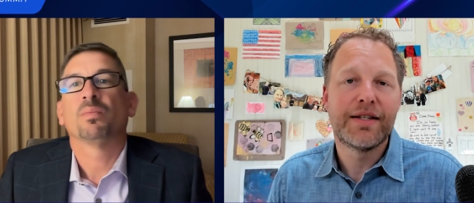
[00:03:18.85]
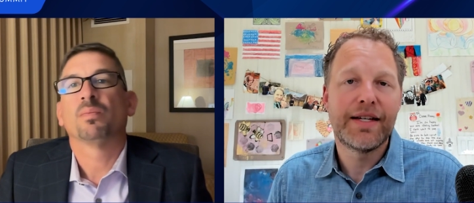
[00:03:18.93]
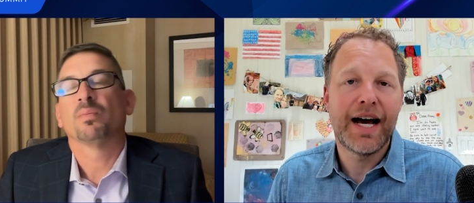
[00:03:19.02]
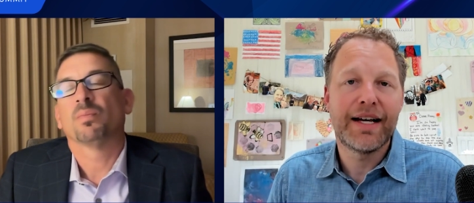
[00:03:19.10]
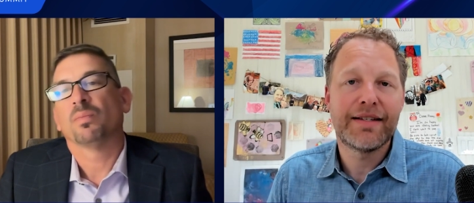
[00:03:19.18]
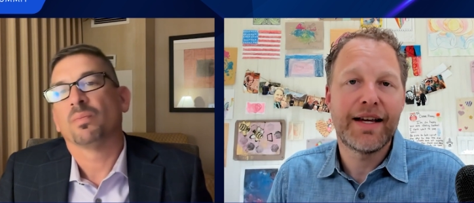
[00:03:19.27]

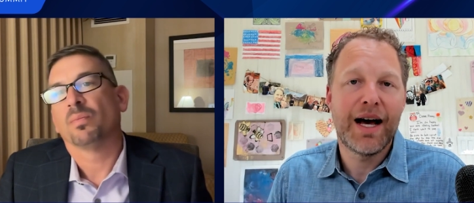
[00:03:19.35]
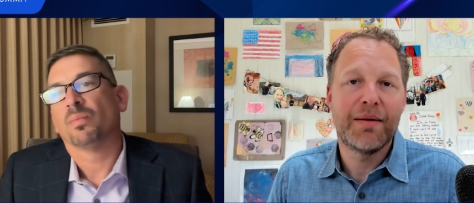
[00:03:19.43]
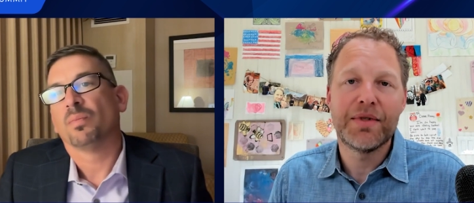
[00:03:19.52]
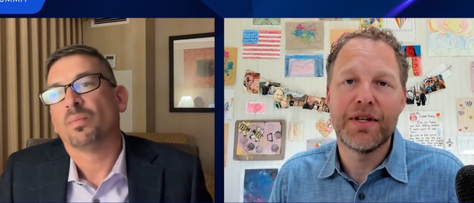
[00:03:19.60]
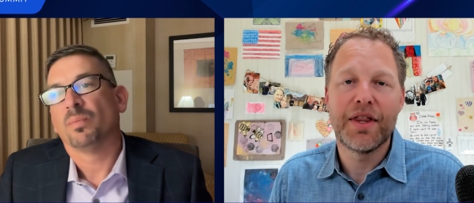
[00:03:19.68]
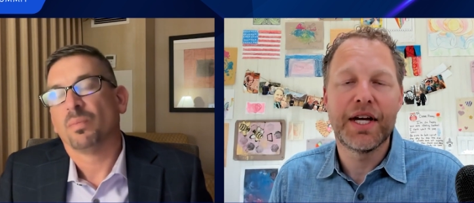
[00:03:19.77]
Speaker 1: to SaaS
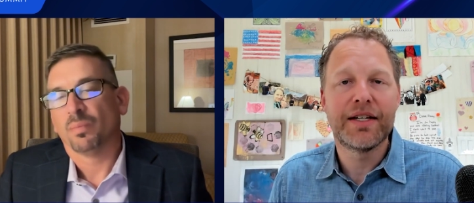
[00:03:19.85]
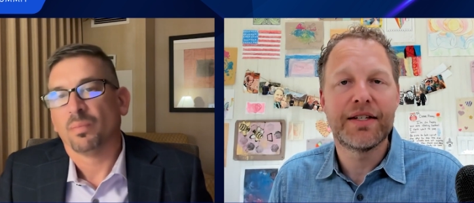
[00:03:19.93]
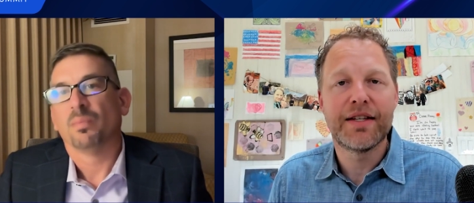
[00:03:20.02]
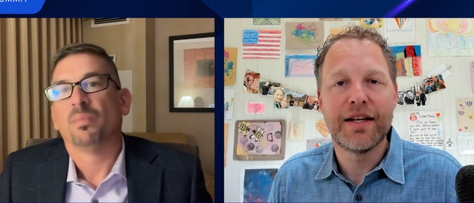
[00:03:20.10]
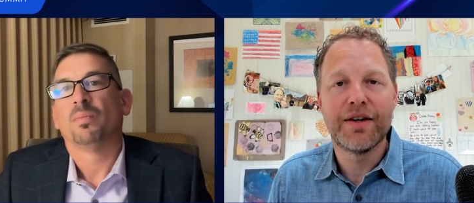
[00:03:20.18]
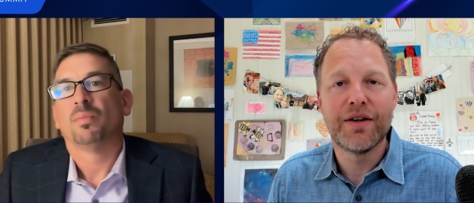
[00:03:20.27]
apps and
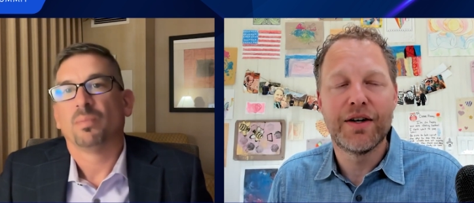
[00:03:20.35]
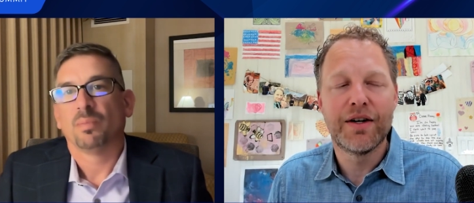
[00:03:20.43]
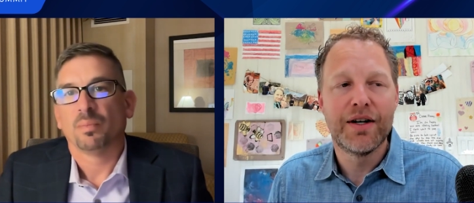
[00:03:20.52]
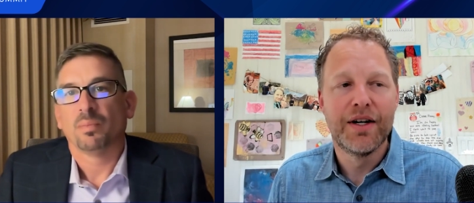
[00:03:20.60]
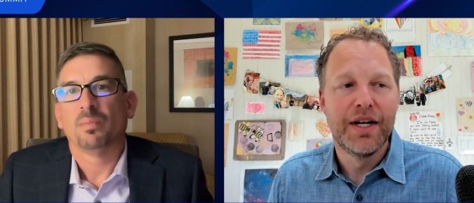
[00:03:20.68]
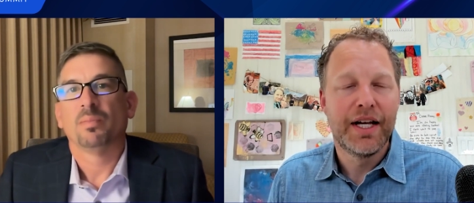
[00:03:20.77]
things that
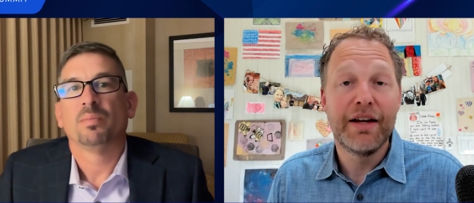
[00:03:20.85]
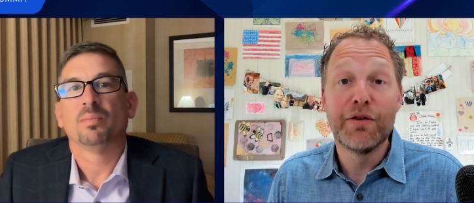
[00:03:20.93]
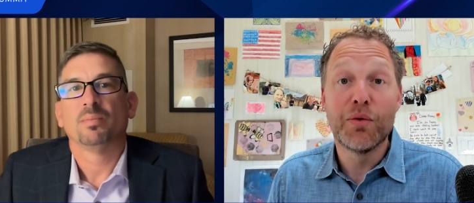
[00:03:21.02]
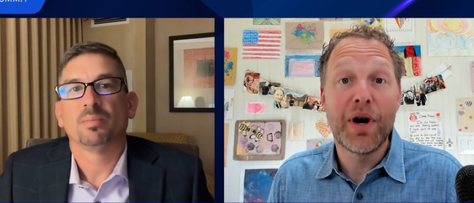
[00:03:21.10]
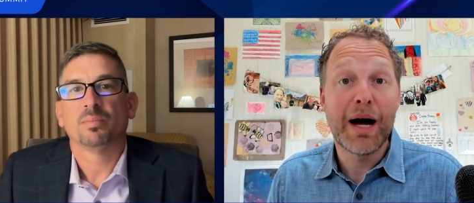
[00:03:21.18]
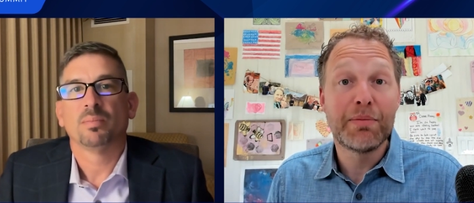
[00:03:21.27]
are
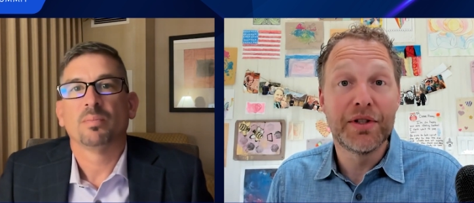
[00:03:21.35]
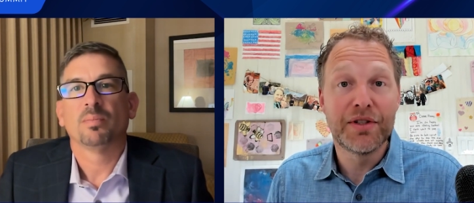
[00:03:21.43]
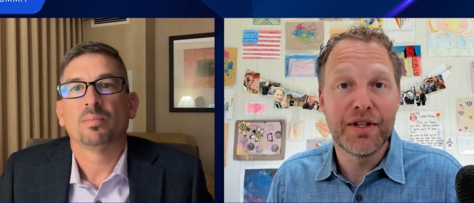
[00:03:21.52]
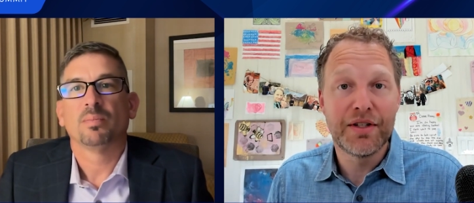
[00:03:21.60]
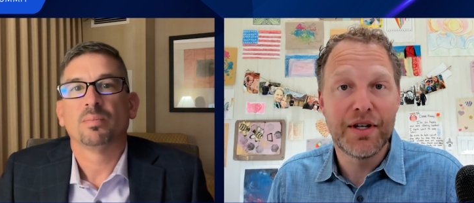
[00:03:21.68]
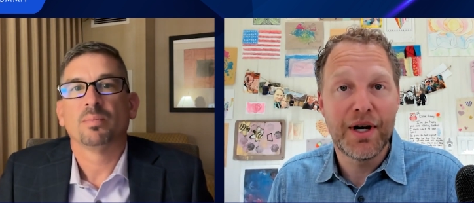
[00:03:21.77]
even
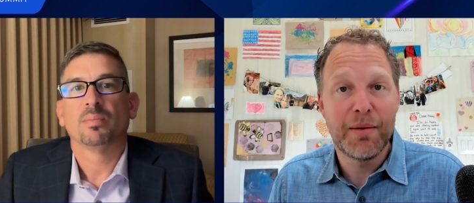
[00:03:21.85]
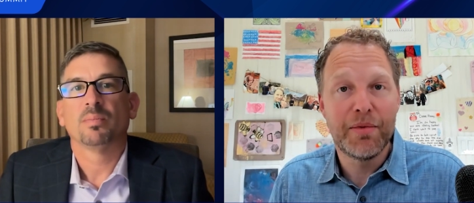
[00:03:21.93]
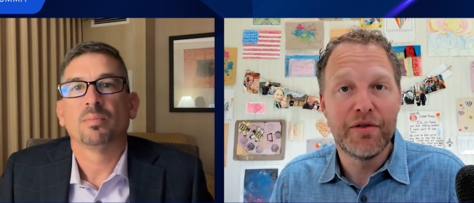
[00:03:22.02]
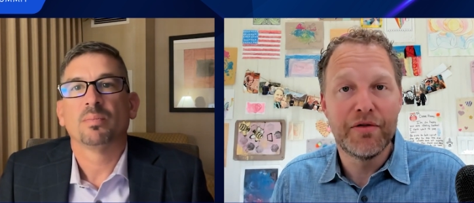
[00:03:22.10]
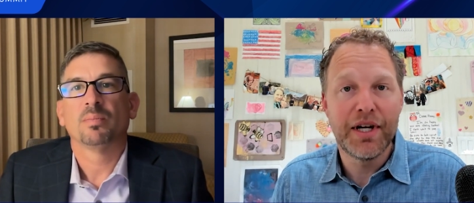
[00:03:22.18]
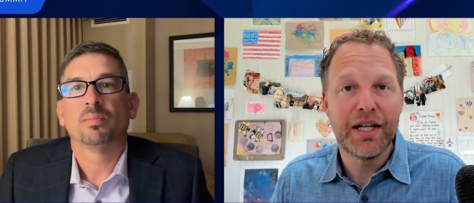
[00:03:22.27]
wrappers on
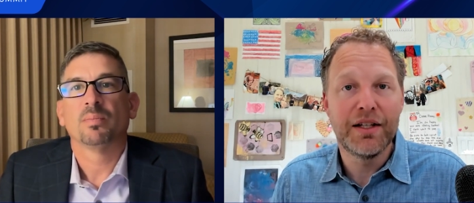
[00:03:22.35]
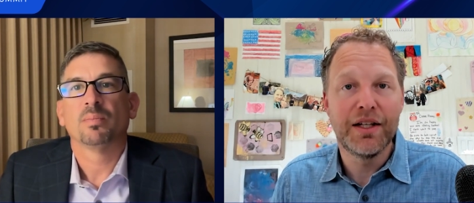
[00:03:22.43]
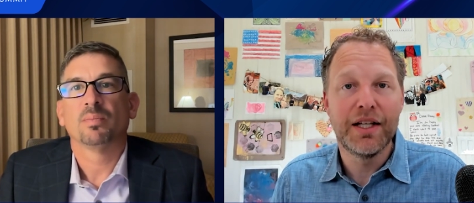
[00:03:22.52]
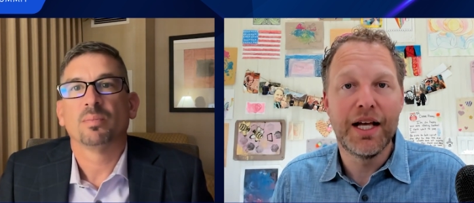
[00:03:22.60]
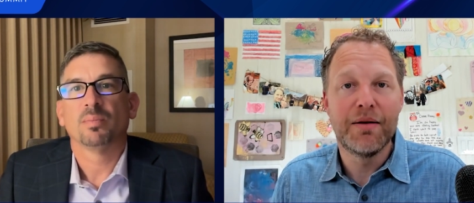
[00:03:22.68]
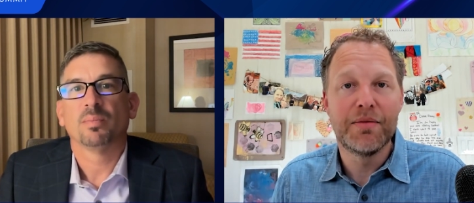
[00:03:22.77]
top of
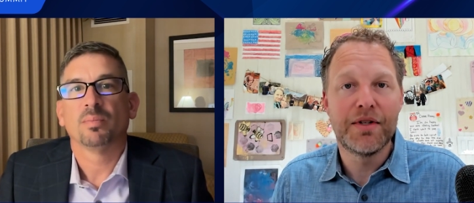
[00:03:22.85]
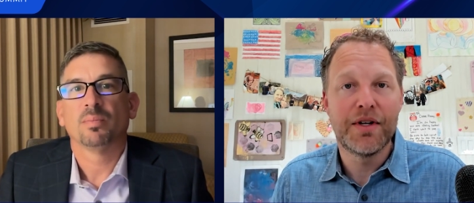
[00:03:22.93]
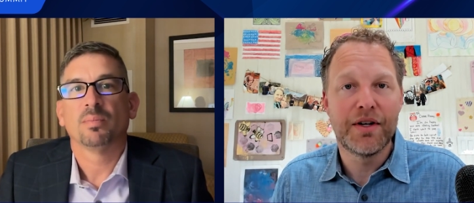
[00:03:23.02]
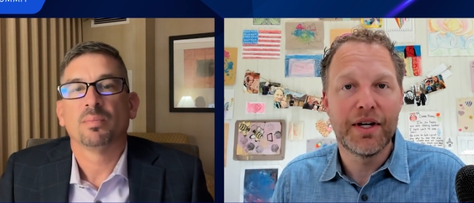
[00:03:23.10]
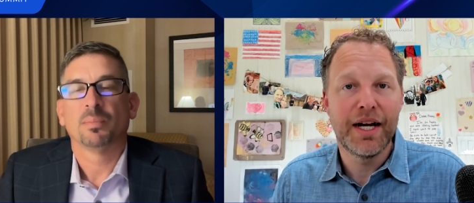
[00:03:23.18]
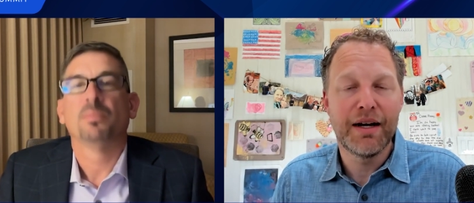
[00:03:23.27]

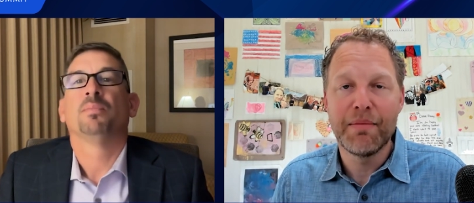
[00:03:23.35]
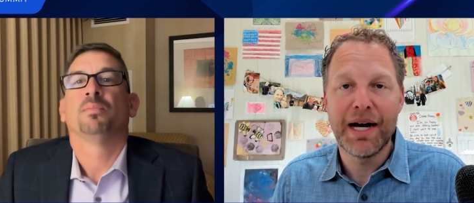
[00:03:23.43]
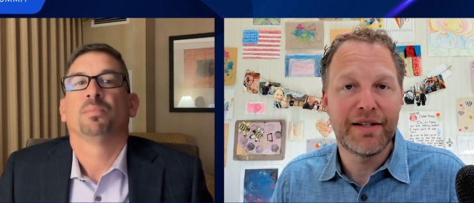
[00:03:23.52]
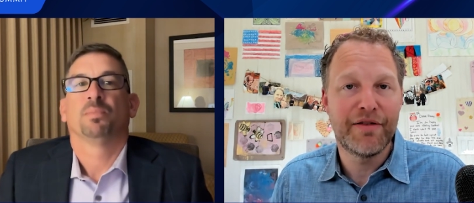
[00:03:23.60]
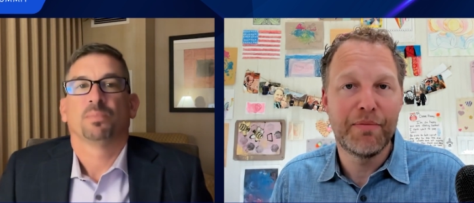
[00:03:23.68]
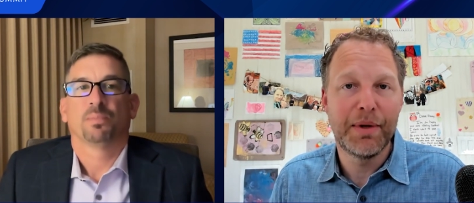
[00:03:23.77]
LLMs that are
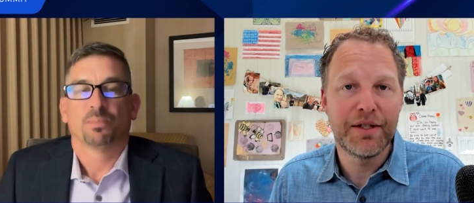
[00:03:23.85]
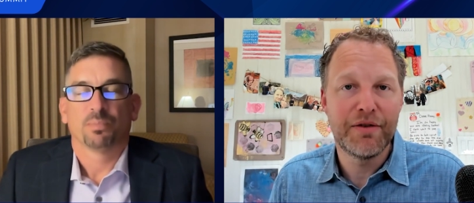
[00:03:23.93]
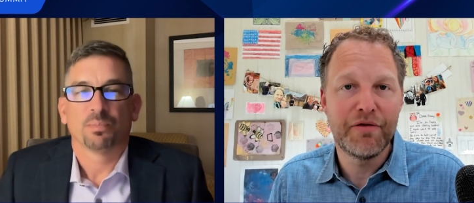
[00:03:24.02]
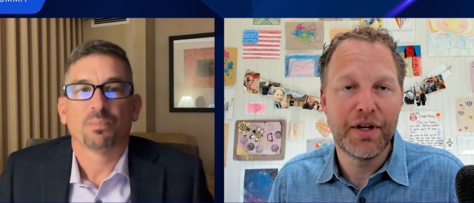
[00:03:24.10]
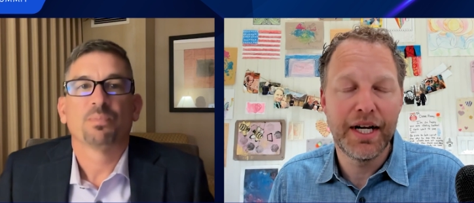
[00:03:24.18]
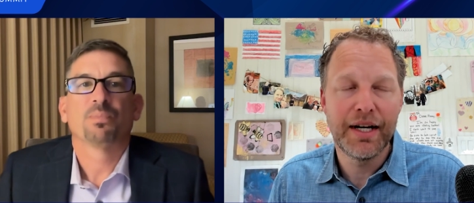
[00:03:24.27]
getting massive
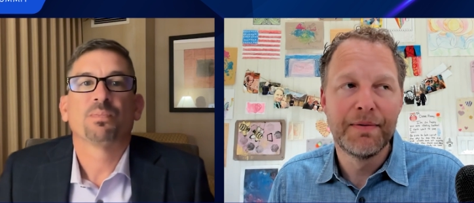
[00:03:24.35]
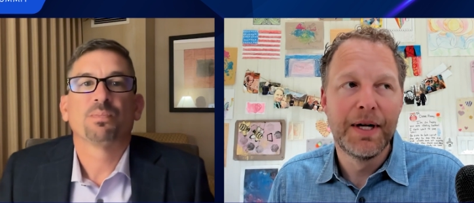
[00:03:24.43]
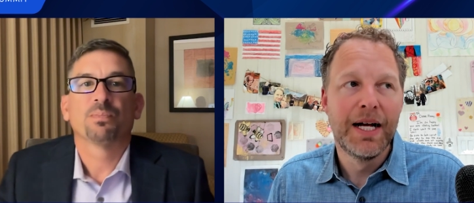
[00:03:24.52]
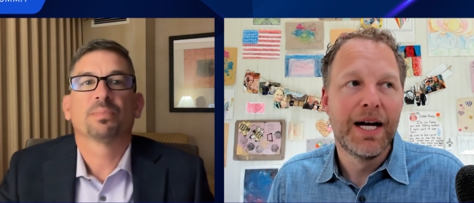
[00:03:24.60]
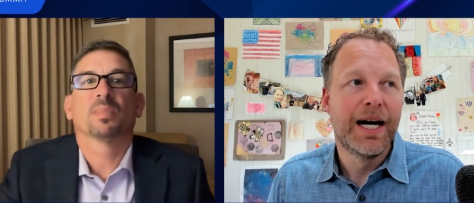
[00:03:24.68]
amounts of funding.